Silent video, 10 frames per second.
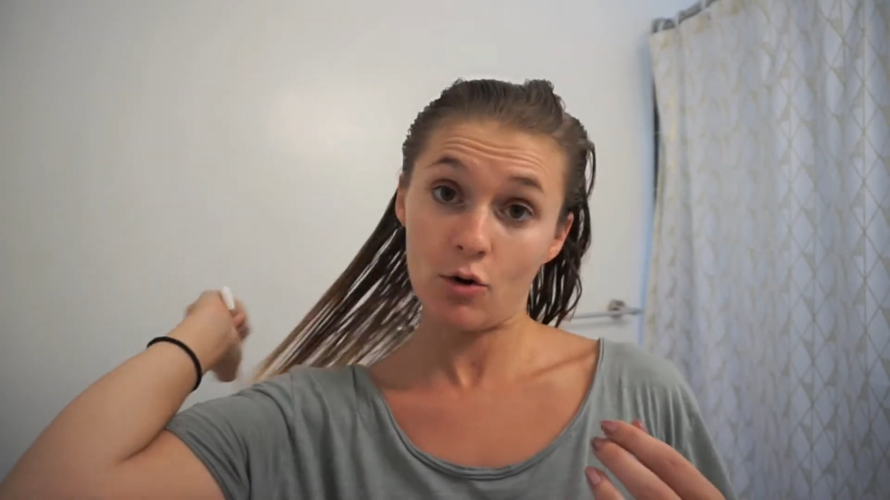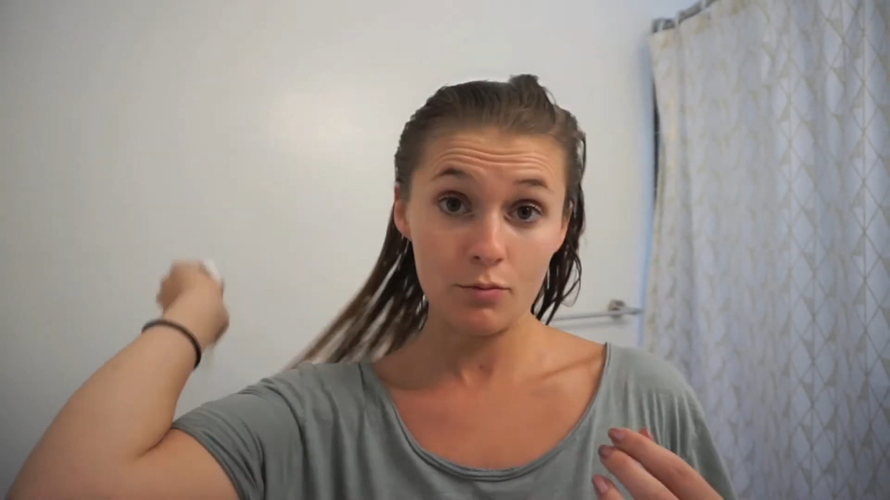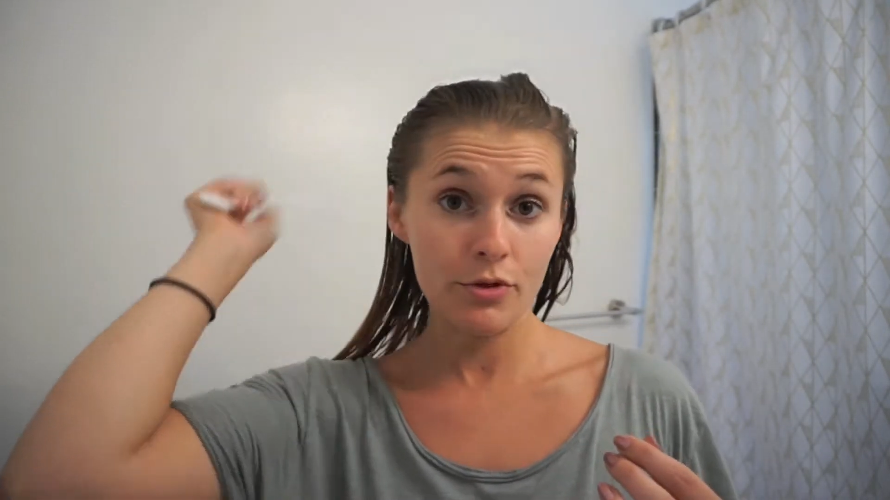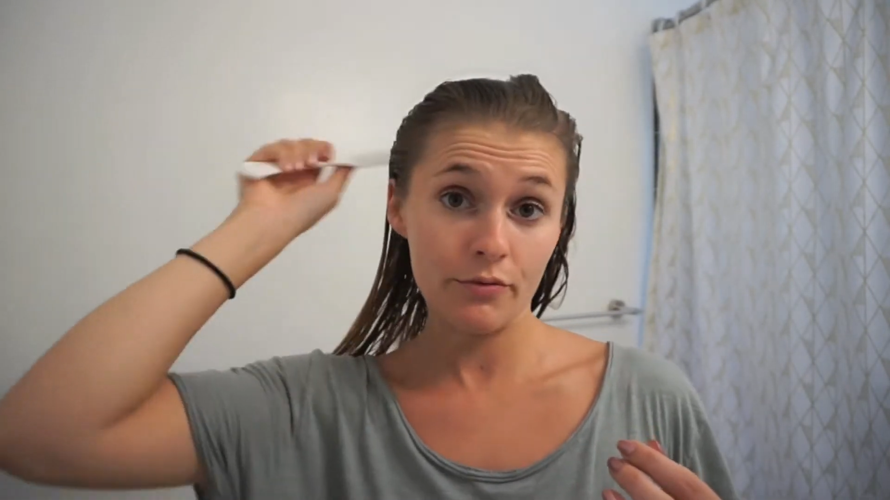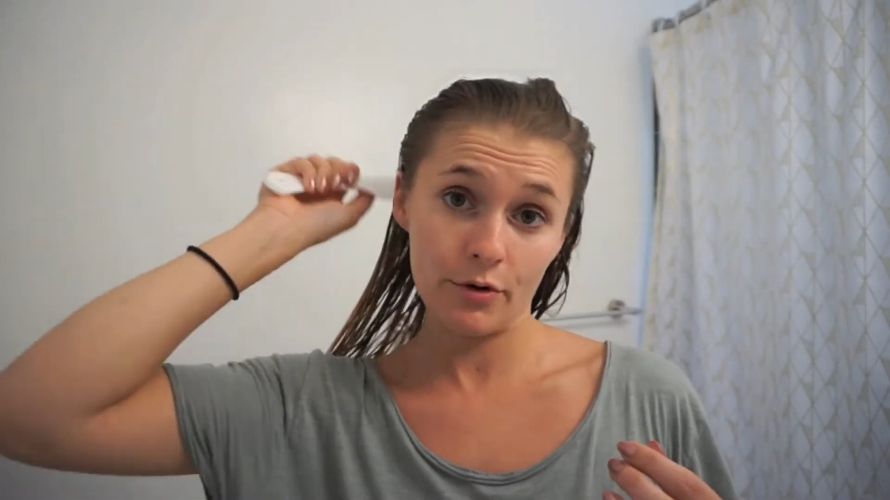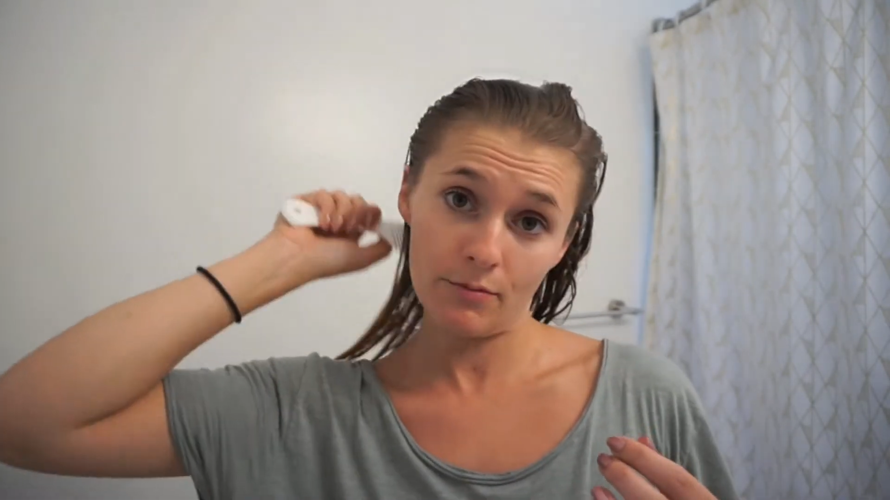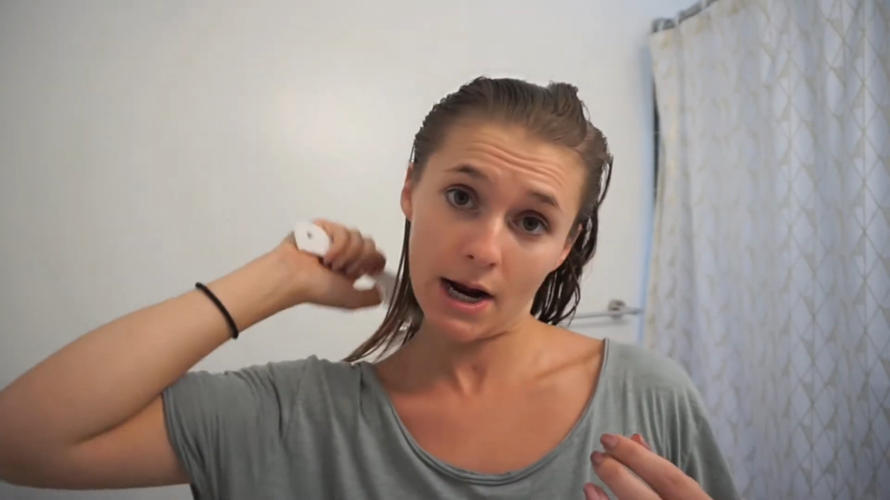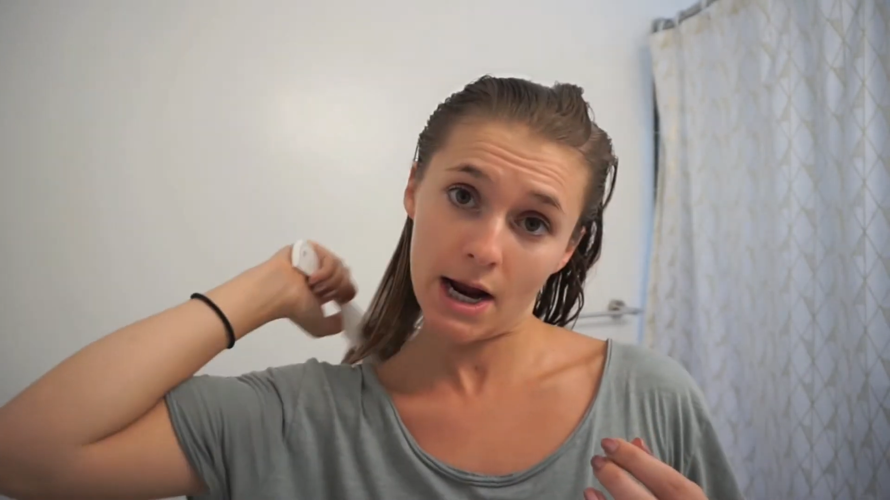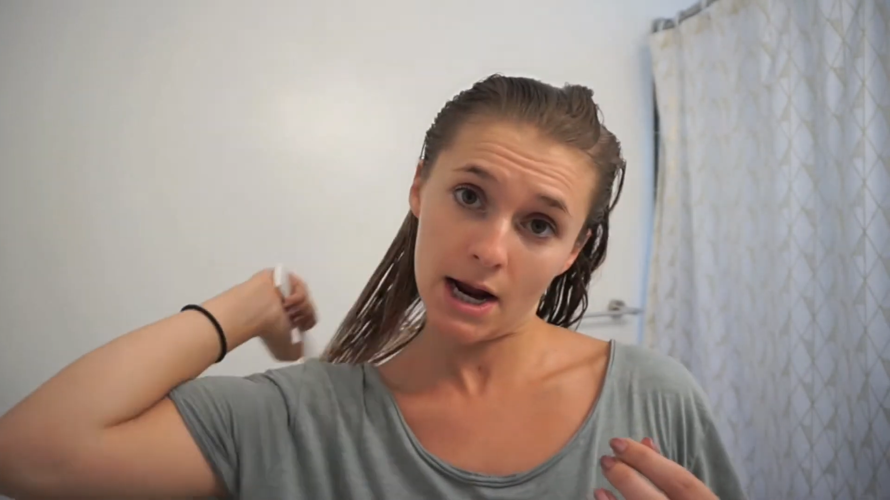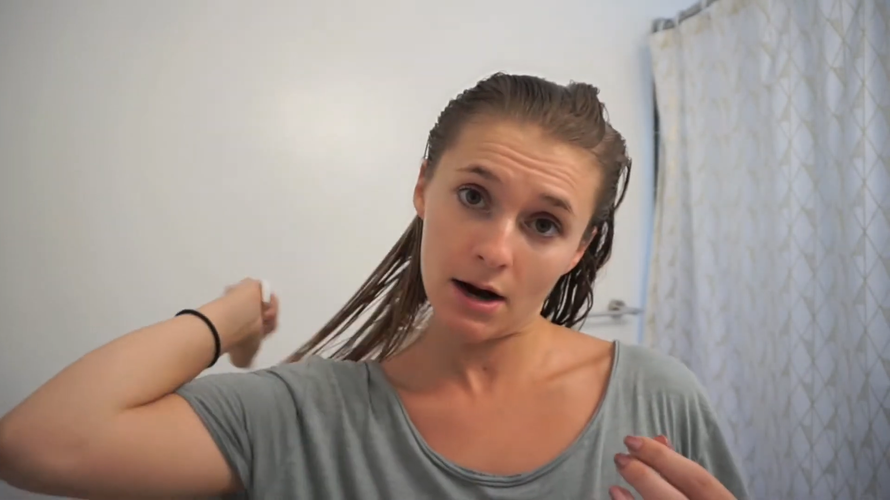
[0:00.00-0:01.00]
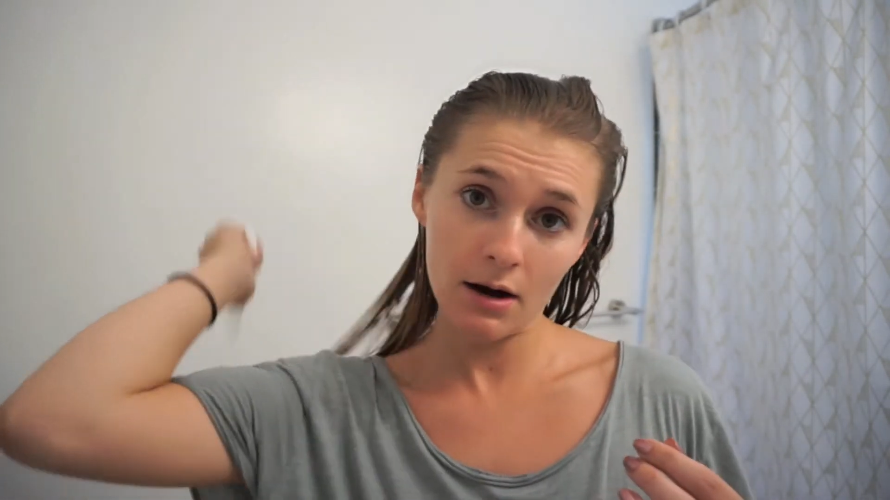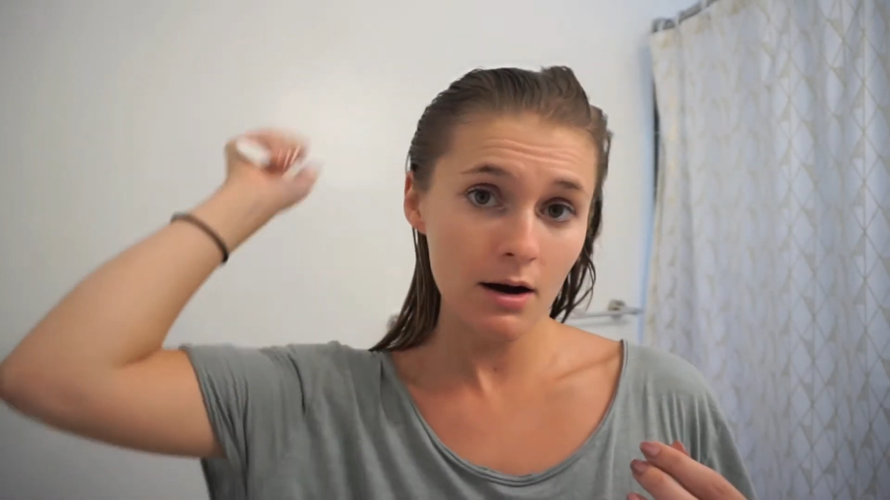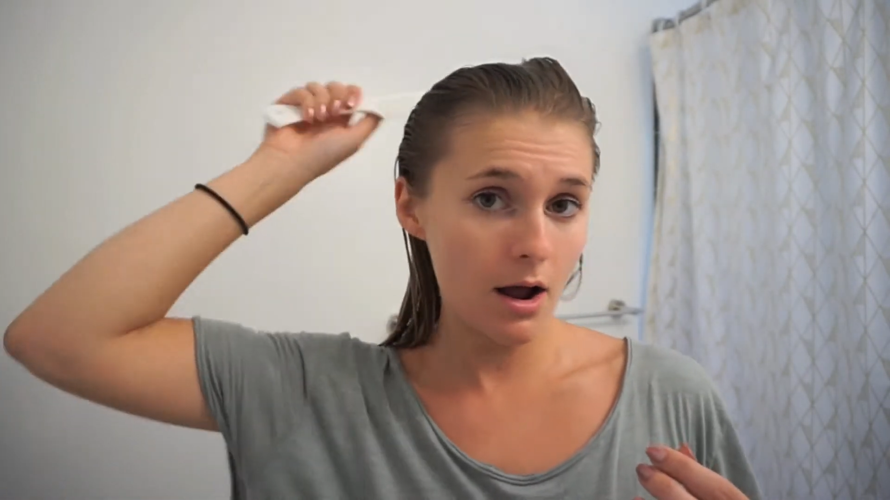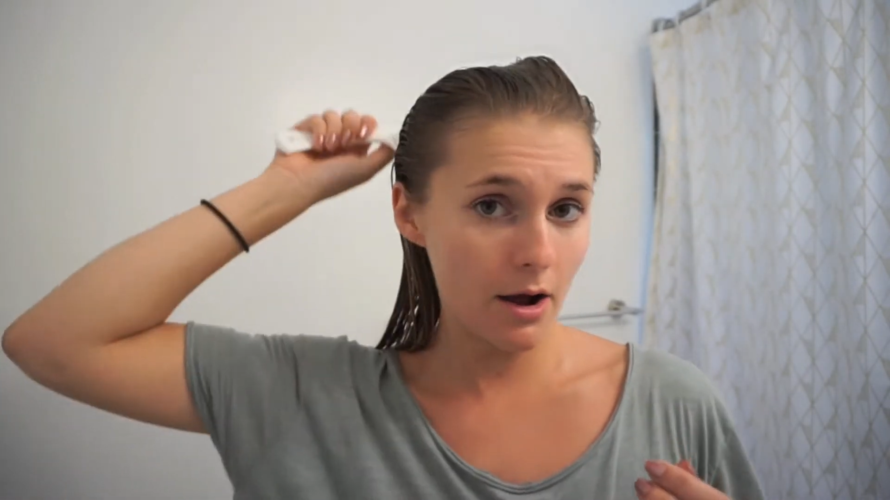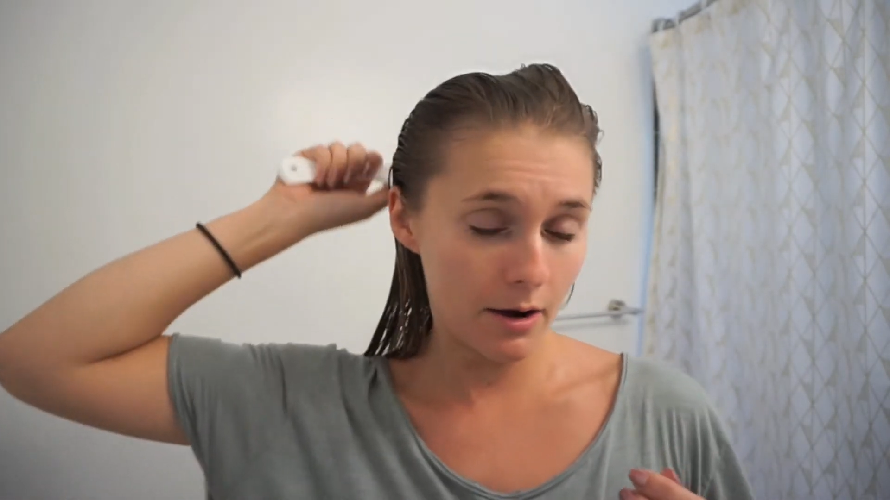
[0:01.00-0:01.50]
comb through my
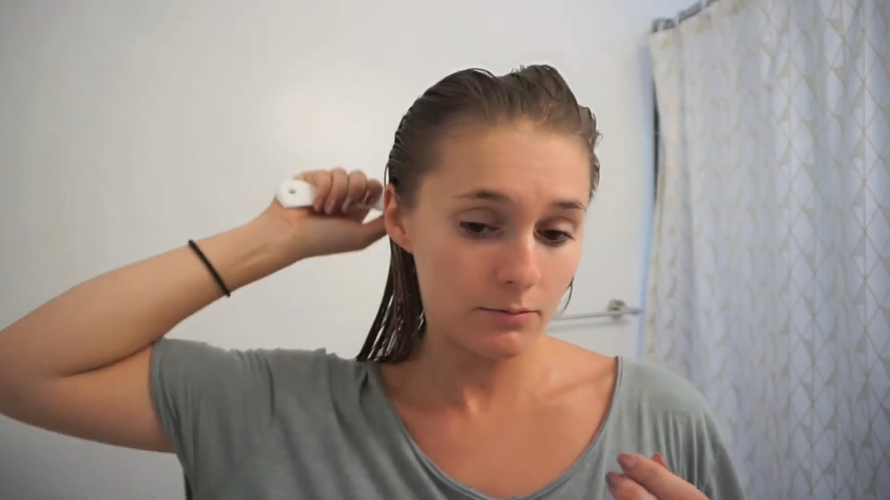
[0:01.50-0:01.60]
hair